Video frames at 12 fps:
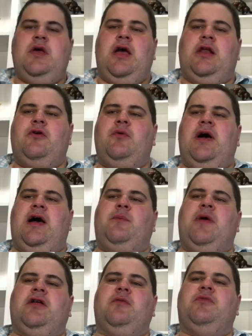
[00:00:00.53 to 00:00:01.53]
Hello
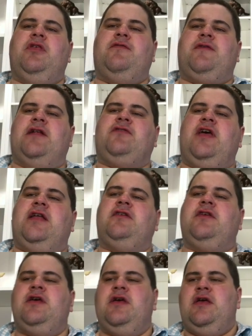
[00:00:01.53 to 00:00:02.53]
and welcome to the Fat
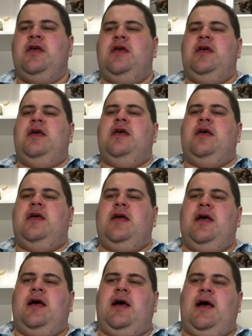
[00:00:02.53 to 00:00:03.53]
Gent.
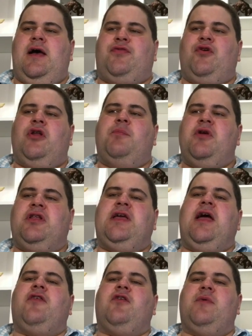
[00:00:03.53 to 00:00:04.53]
I thought I'd put
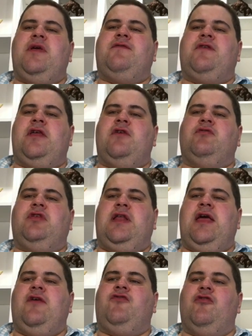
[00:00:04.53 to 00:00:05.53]
together a wee video
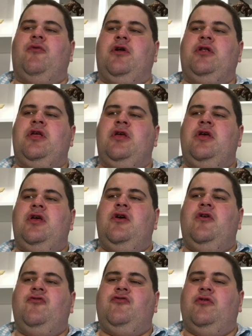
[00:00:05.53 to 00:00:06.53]
today showing
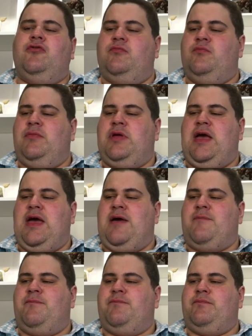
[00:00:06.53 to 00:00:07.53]
showing
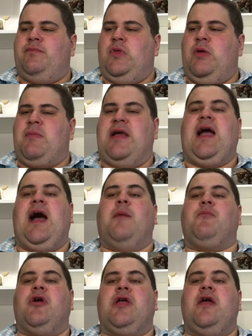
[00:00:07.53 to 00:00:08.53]
uh, my
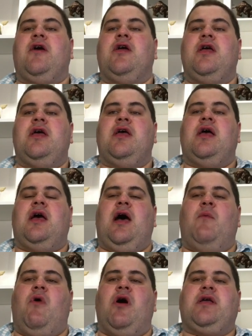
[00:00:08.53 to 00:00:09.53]
camera gear
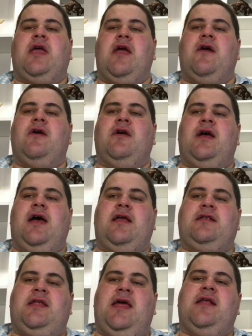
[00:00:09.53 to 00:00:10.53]
and what gear I
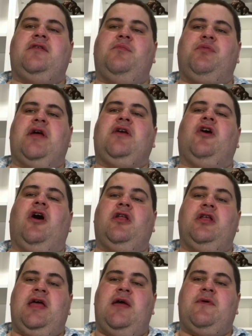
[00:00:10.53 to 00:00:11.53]
intend to bring on
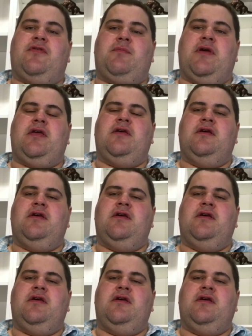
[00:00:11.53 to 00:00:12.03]
holiday with me.